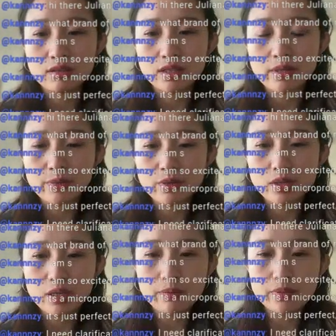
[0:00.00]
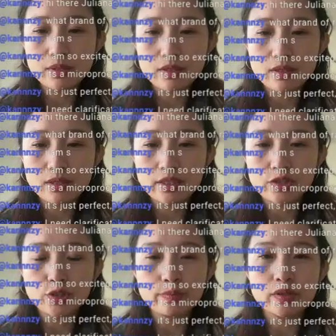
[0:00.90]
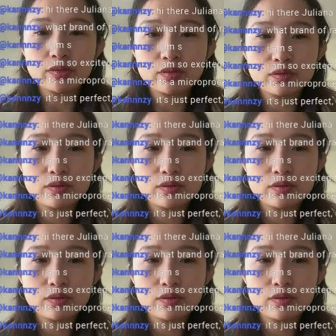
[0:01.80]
Let me pull up a terminal.